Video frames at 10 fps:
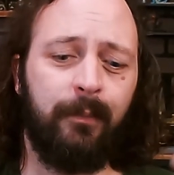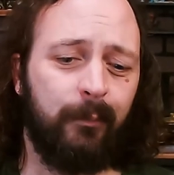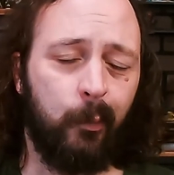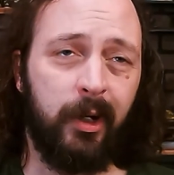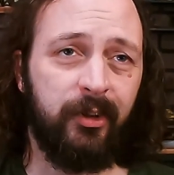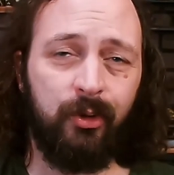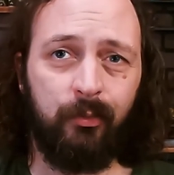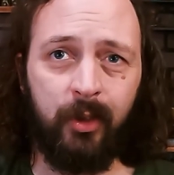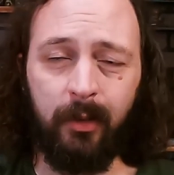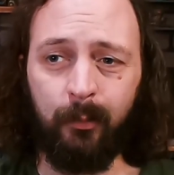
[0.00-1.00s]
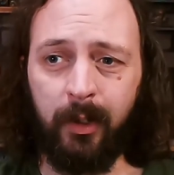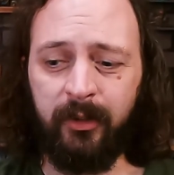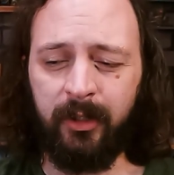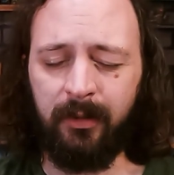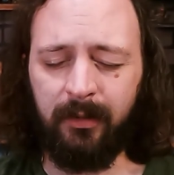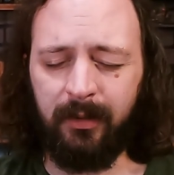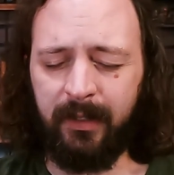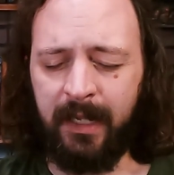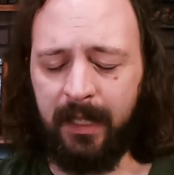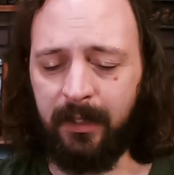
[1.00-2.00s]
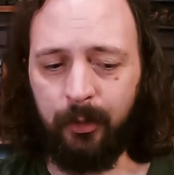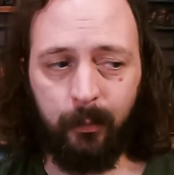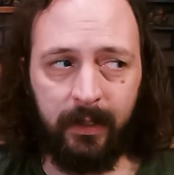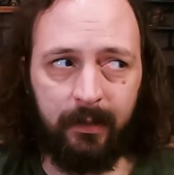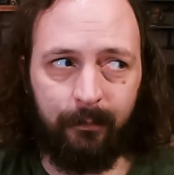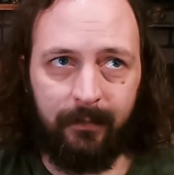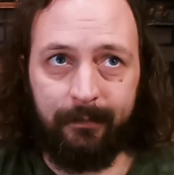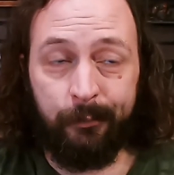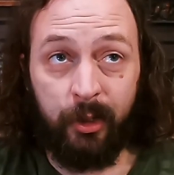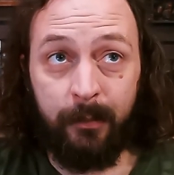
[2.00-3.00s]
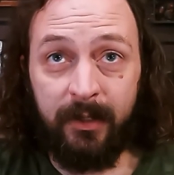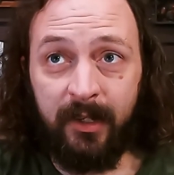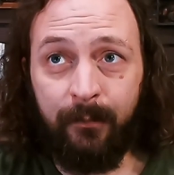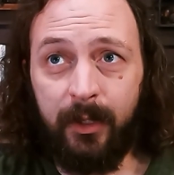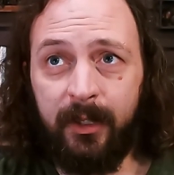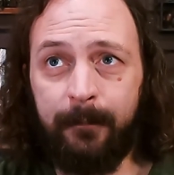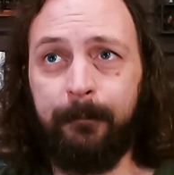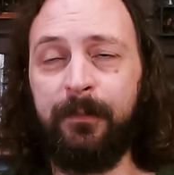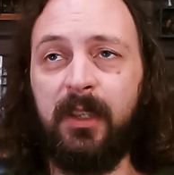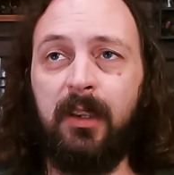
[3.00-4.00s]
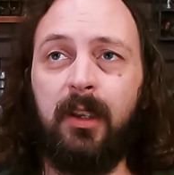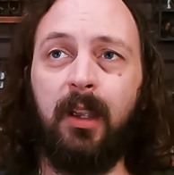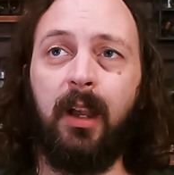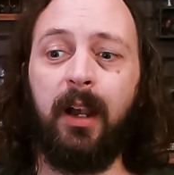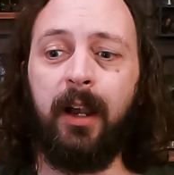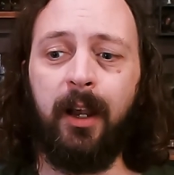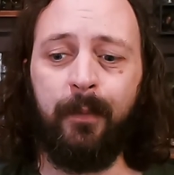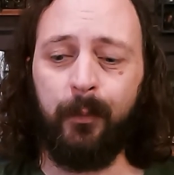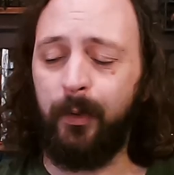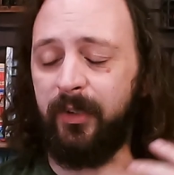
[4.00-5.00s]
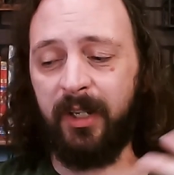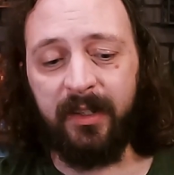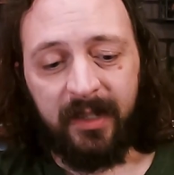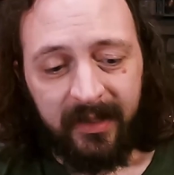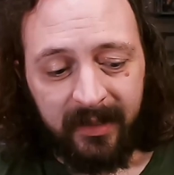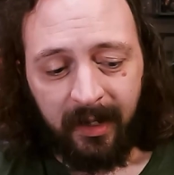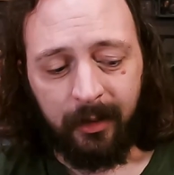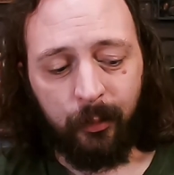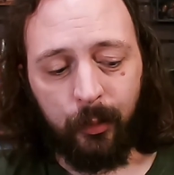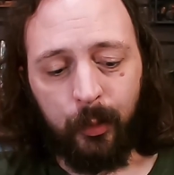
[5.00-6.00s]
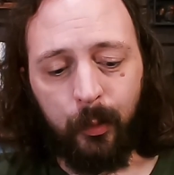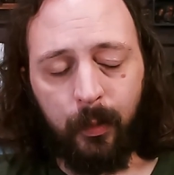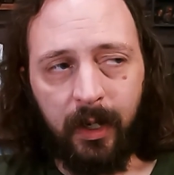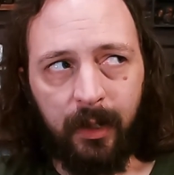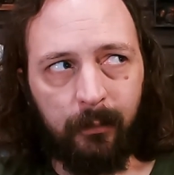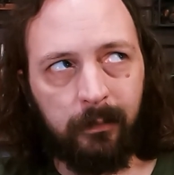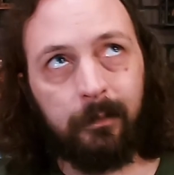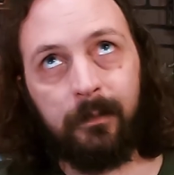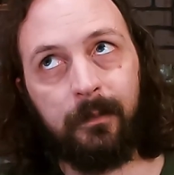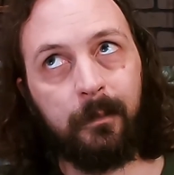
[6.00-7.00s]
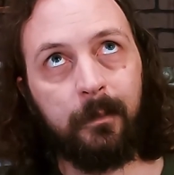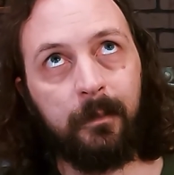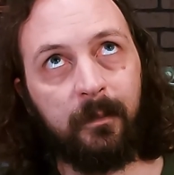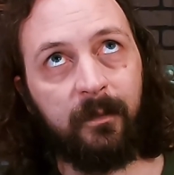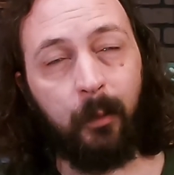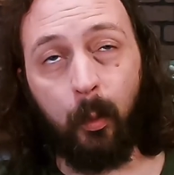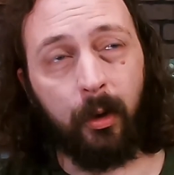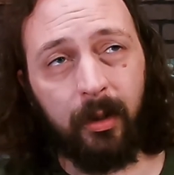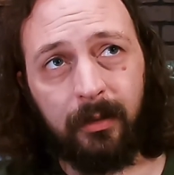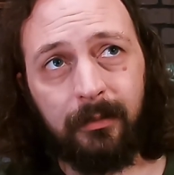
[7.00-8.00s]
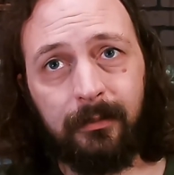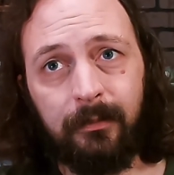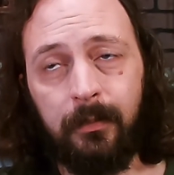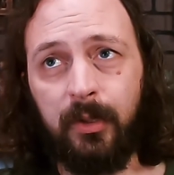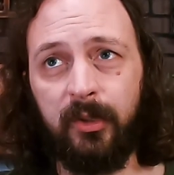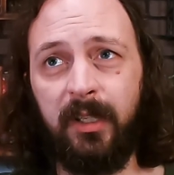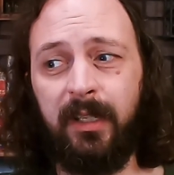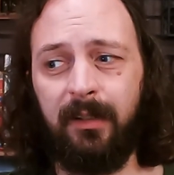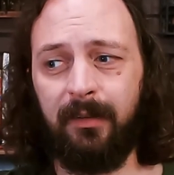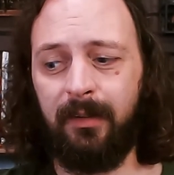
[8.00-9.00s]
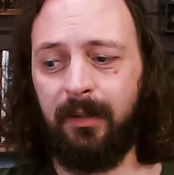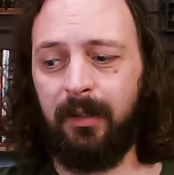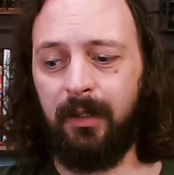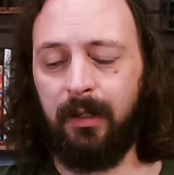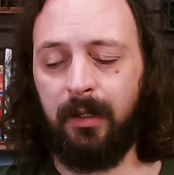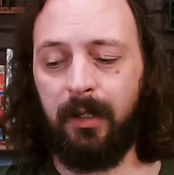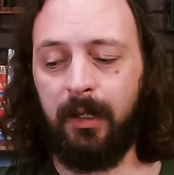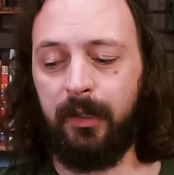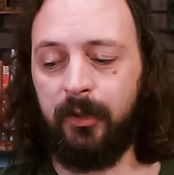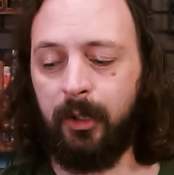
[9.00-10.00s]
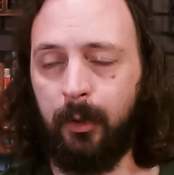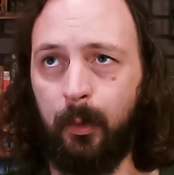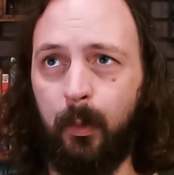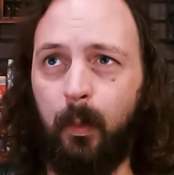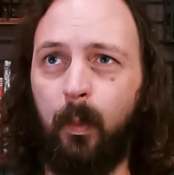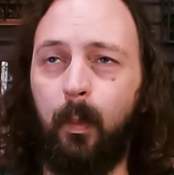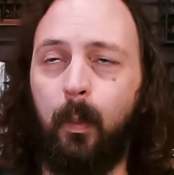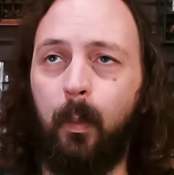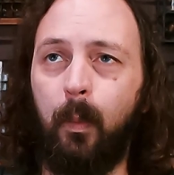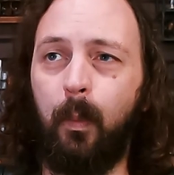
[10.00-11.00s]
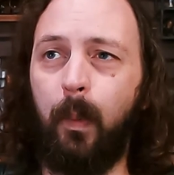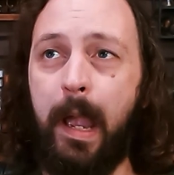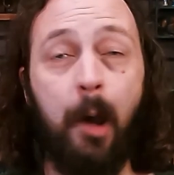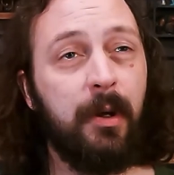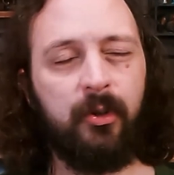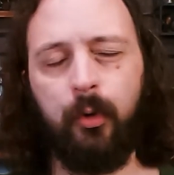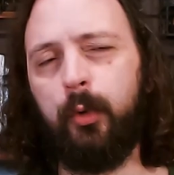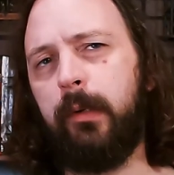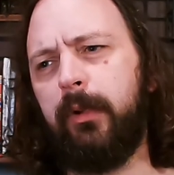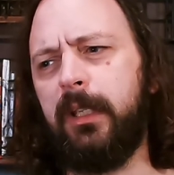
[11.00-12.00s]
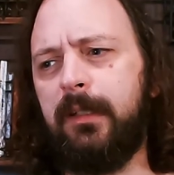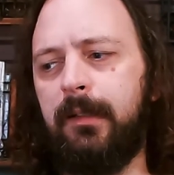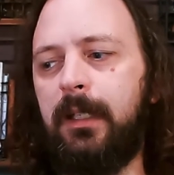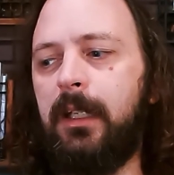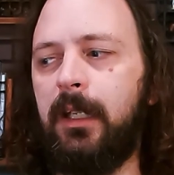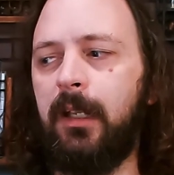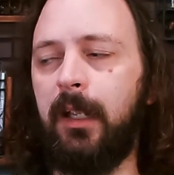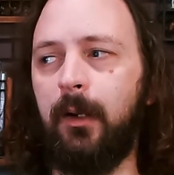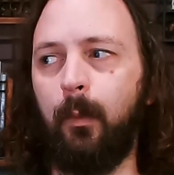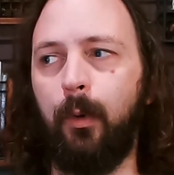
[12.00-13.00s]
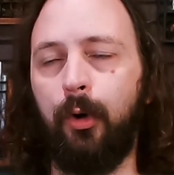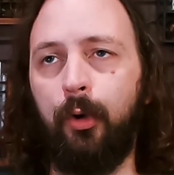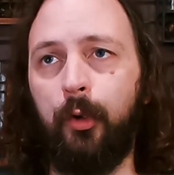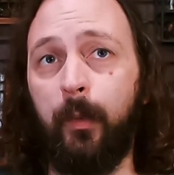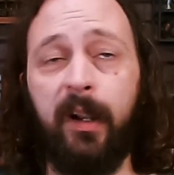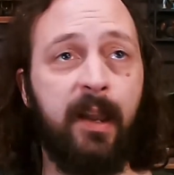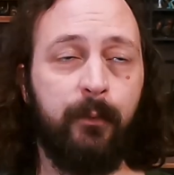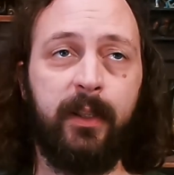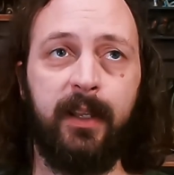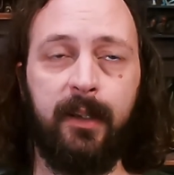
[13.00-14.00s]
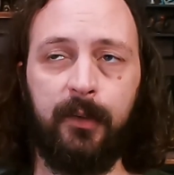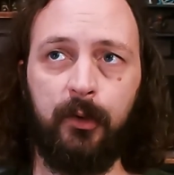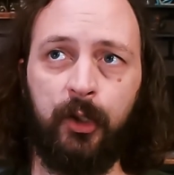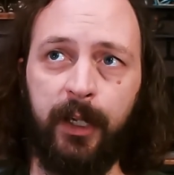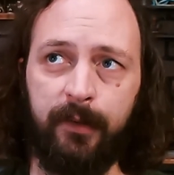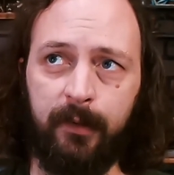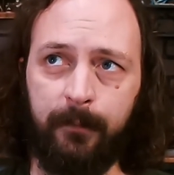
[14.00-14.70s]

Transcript: Wash and Kaylee do really pretty much everything. The Rocinante's got a crew of 4 mostly. So how much crew do we really need in a world where everything is enchanted?